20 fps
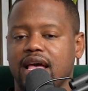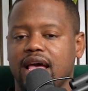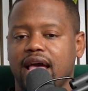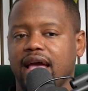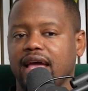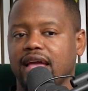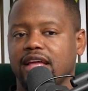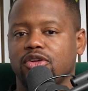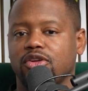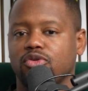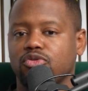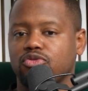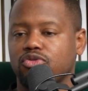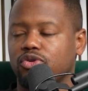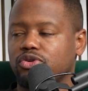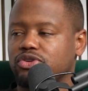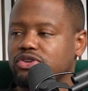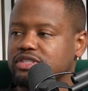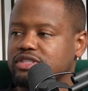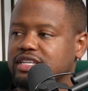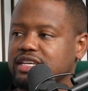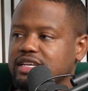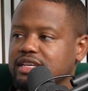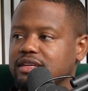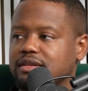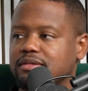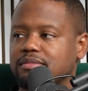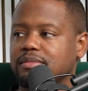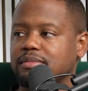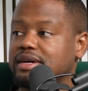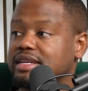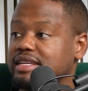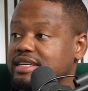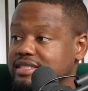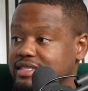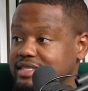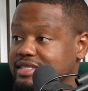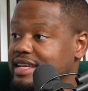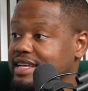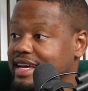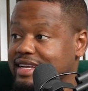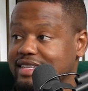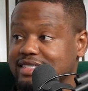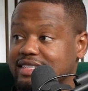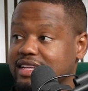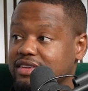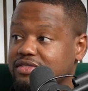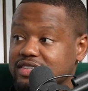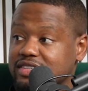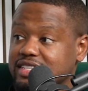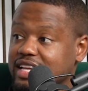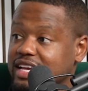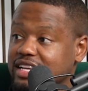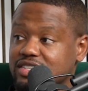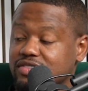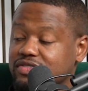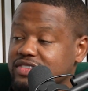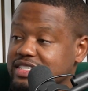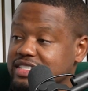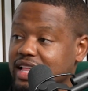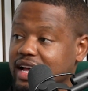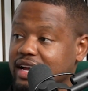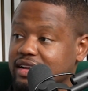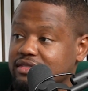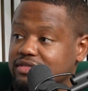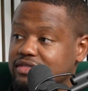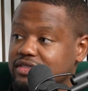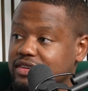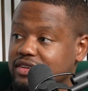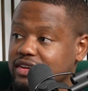hey, don't grow your team, but he's at a different stage of his life.